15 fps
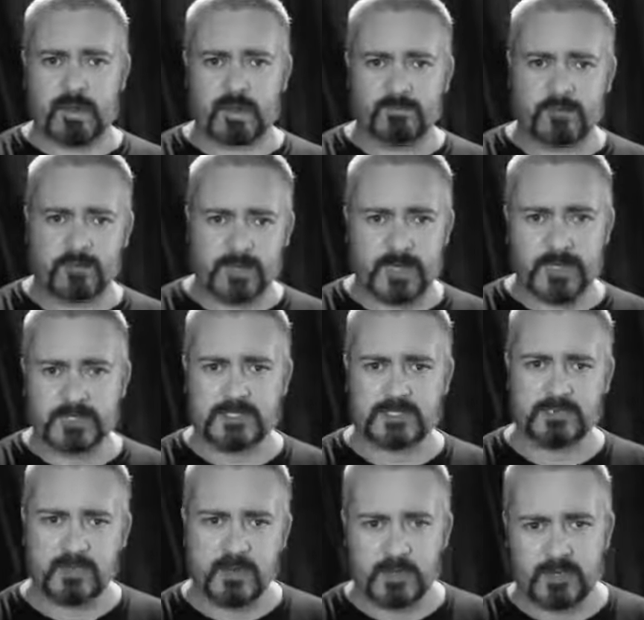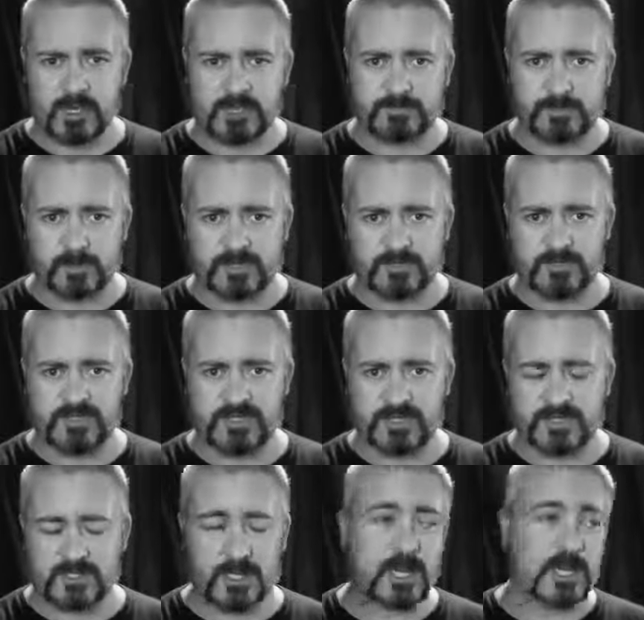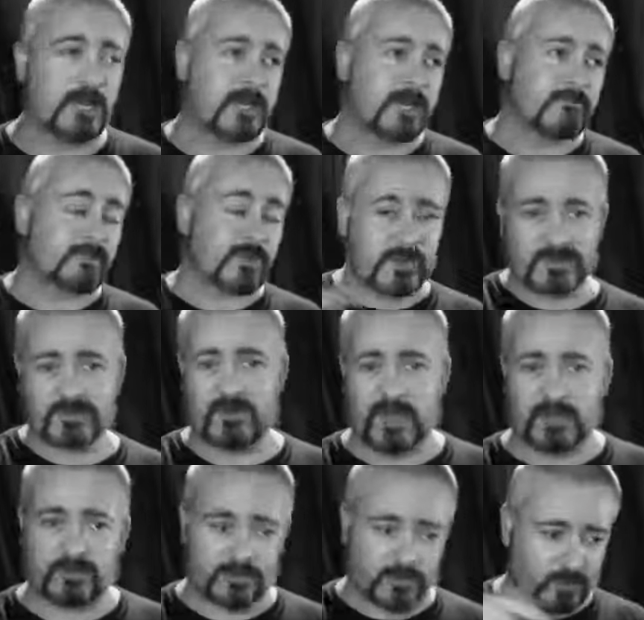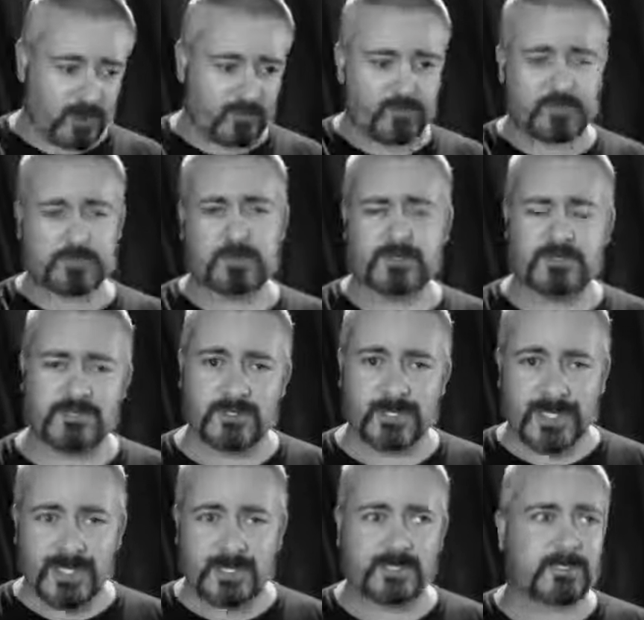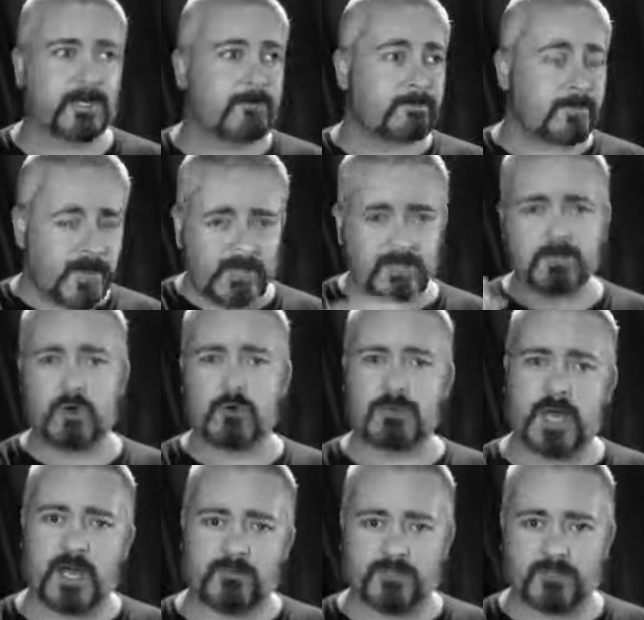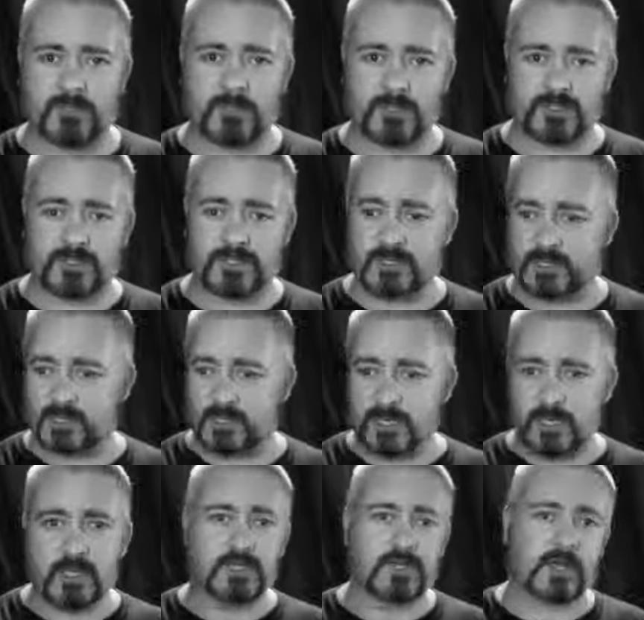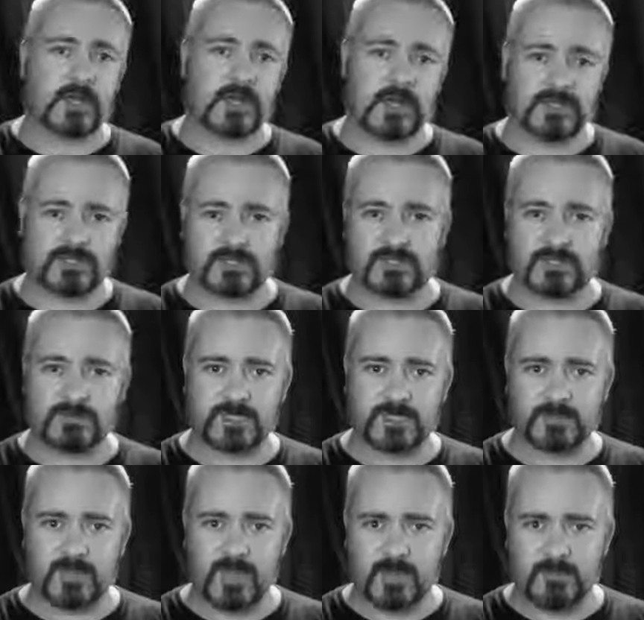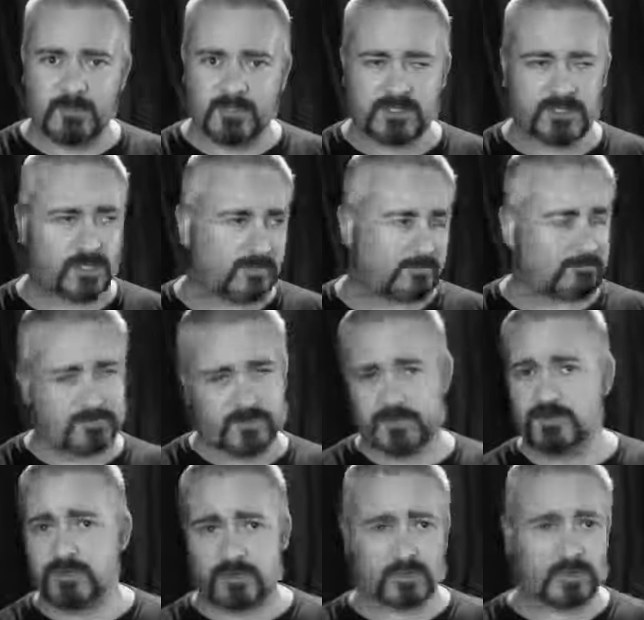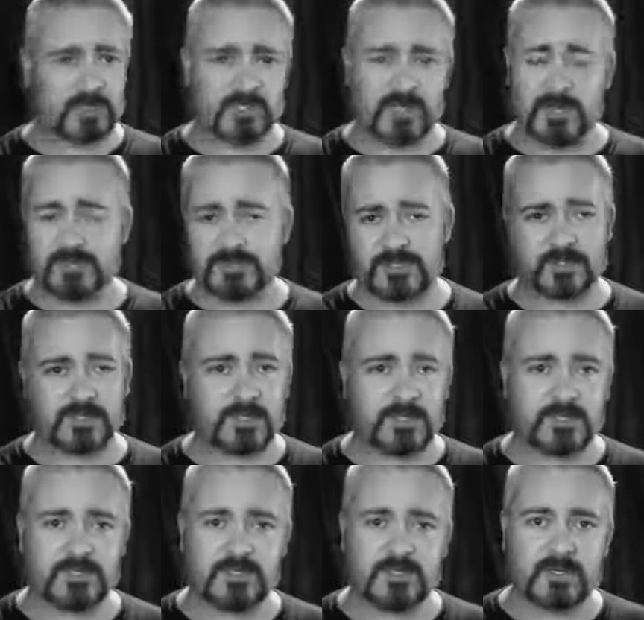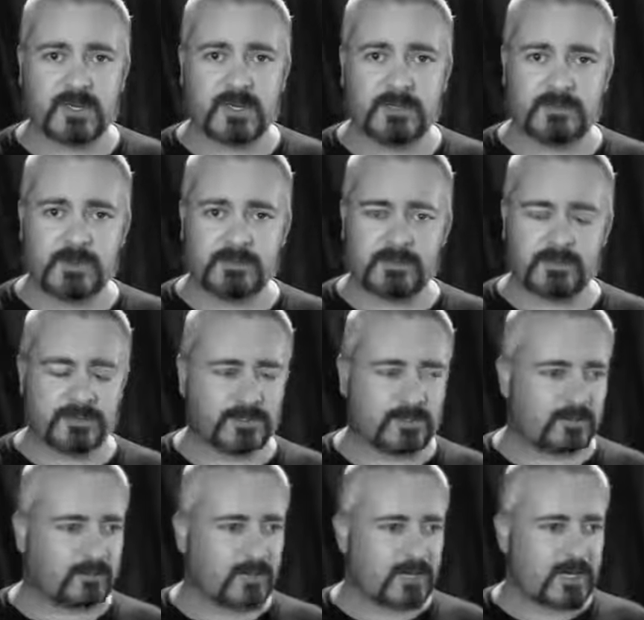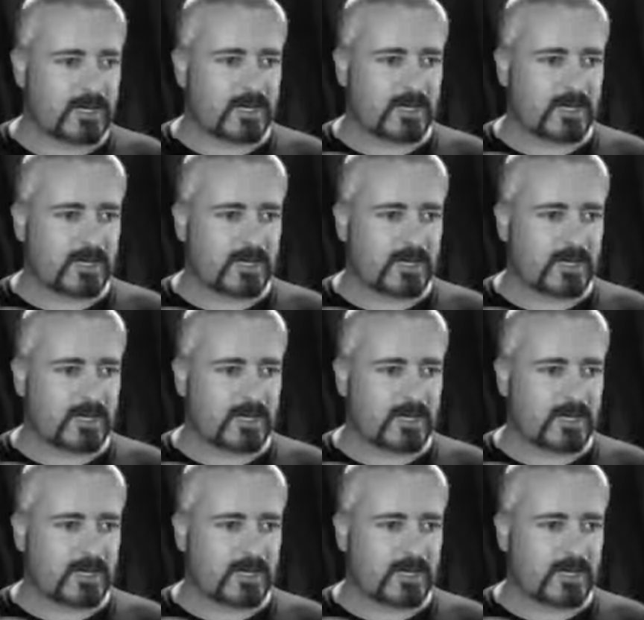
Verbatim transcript: above the PS3 or the Xbox 360. It is the fact that the graphics processor in it is more powerful than what's in the uh, other systems at the moment, uh, two to three times at least. Uh, people are sort of